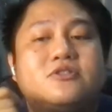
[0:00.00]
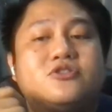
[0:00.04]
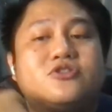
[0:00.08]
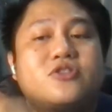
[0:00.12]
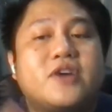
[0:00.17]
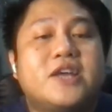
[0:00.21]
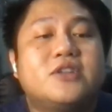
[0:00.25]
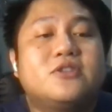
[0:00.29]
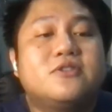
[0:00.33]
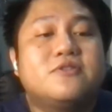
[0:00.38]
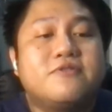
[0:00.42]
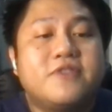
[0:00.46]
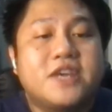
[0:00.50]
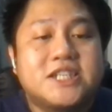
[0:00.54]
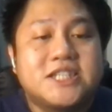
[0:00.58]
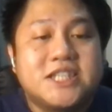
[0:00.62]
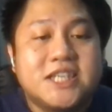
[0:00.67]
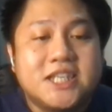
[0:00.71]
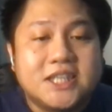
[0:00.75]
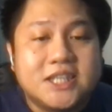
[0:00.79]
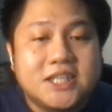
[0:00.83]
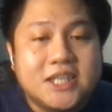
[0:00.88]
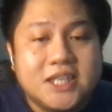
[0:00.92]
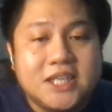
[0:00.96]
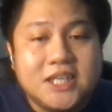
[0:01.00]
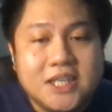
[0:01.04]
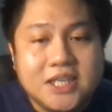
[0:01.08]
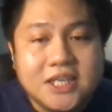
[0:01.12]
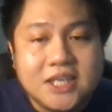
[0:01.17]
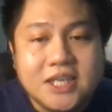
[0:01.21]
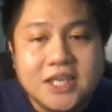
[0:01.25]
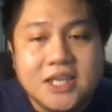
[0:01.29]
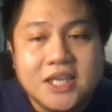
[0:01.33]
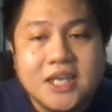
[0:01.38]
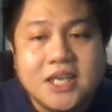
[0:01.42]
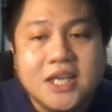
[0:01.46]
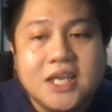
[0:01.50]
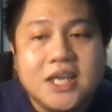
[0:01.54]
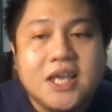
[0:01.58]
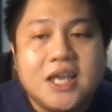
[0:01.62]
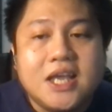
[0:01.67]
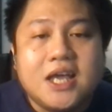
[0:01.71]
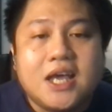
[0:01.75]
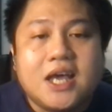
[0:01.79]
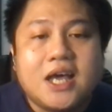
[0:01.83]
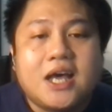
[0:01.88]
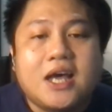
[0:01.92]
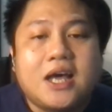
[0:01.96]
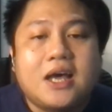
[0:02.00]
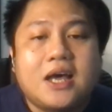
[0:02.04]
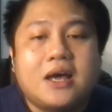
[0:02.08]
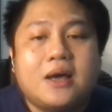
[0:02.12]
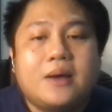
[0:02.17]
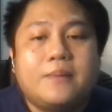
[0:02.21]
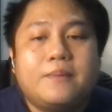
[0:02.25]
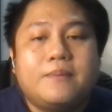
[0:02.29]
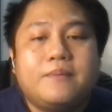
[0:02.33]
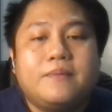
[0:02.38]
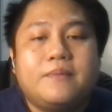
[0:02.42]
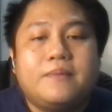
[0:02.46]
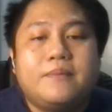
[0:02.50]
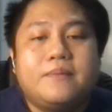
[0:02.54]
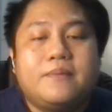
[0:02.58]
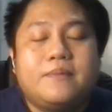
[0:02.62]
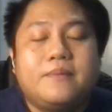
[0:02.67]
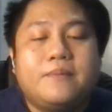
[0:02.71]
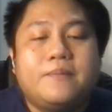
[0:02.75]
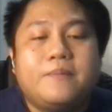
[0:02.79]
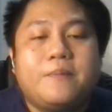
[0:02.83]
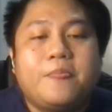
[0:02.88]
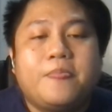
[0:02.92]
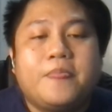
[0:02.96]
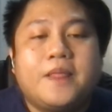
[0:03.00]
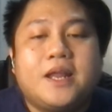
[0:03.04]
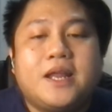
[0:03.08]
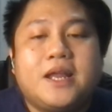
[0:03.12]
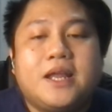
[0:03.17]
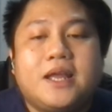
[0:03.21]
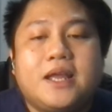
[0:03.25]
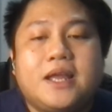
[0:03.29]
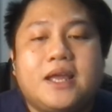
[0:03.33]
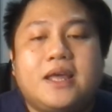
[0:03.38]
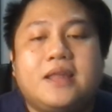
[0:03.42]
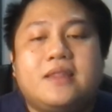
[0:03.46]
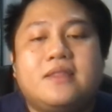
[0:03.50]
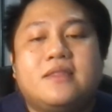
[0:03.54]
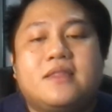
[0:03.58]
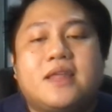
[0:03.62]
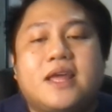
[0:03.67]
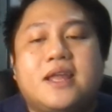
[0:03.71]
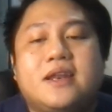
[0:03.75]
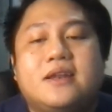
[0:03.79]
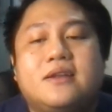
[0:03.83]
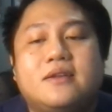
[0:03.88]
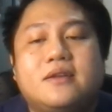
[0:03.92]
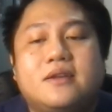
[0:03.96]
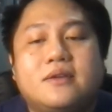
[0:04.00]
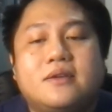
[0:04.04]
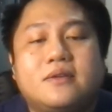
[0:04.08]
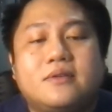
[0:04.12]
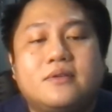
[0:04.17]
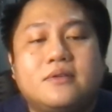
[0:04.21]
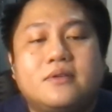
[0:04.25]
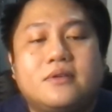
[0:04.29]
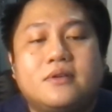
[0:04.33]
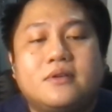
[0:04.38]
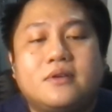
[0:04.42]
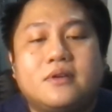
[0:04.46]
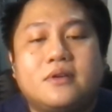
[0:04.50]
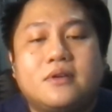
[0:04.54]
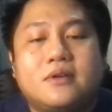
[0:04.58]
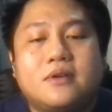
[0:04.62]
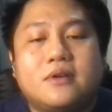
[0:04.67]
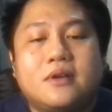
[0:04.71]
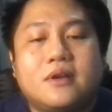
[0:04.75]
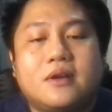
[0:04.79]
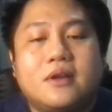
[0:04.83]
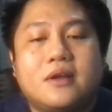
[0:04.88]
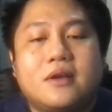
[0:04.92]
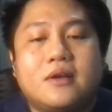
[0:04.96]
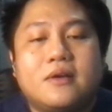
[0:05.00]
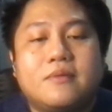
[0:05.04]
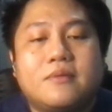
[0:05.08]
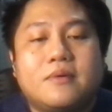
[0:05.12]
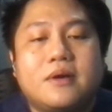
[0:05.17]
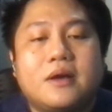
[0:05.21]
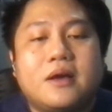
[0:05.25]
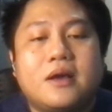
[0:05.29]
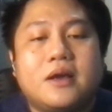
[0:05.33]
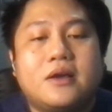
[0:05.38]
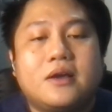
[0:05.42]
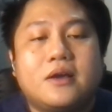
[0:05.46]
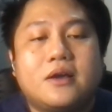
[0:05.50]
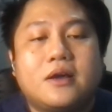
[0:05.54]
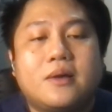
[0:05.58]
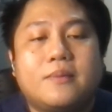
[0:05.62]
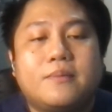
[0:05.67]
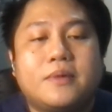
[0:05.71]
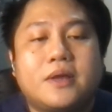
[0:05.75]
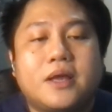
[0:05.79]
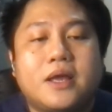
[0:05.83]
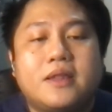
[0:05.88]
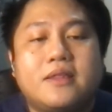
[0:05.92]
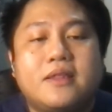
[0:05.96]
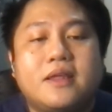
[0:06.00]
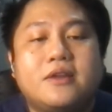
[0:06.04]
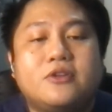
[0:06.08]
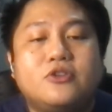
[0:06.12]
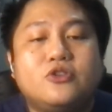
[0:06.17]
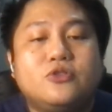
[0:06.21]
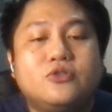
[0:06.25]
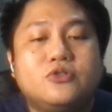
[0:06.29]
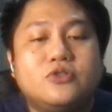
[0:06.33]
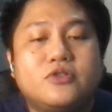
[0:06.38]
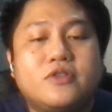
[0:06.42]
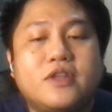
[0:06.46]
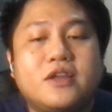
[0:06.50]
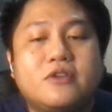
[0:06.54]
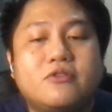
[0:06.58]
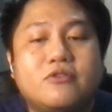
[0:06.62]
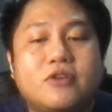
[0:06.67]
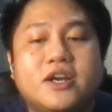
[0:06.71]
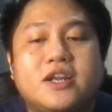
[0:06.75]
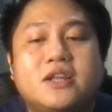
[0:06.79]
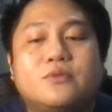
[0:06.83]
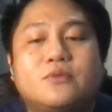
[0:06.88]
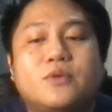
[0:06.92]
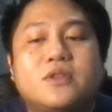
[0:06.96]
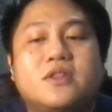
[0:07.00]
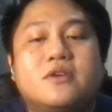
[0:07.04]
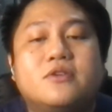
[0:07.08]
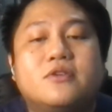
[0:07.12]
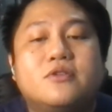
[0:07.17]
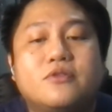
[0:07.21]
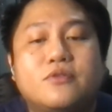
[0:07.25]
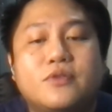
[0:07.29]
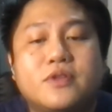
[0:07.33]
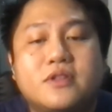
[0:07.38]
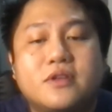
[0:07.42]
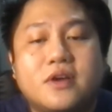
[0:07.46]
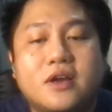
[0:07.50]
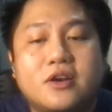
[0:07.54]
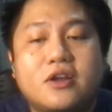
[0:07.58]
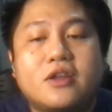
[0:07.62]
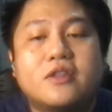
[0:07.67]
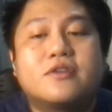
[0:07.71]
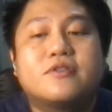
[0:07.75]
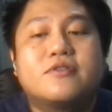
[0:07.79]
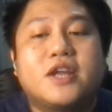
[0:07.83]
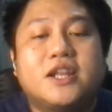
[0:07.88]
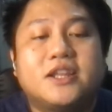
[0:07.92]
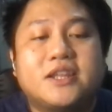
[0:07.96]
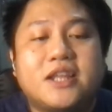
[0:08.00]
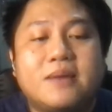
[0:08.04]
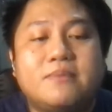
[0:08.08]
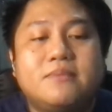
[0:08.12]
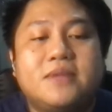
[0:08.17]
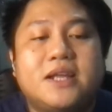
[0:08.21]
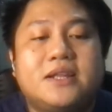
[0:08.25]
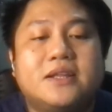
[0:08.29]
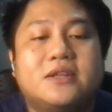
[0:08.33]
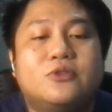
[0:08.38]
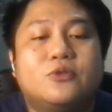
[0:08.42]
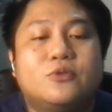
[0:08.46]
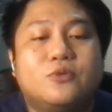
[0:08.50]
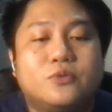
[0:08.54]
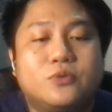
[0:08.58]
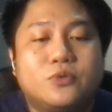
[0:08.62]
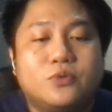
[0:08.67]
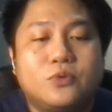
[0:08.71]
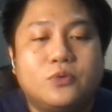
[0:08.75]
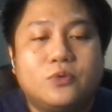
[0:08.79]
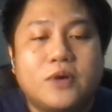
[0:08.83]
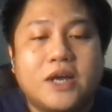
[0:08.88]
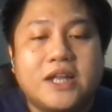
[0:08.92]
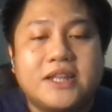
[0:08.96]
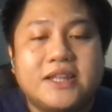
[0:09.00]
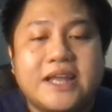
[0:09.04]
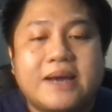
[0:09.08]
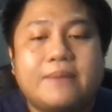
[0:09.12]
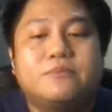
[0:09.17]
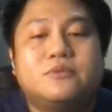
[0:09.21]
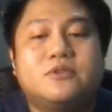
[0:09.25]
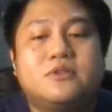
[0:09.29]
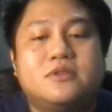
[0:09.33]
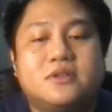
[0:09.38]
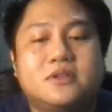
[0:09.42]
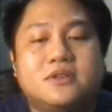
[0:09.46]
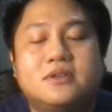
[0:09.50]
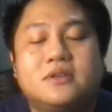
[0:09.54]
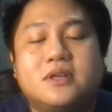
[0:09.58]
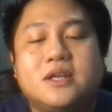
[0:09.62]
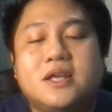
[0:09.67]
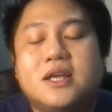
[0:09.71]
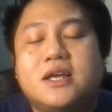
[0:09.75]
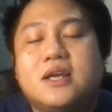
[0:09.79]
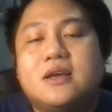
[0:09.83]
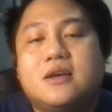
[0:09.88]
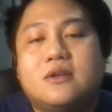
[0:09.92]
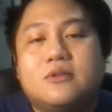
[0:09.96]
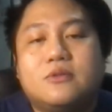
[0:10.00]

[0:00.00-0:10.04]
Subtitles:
they try to fix it. Um, and then they run it with another runtime data to adapt to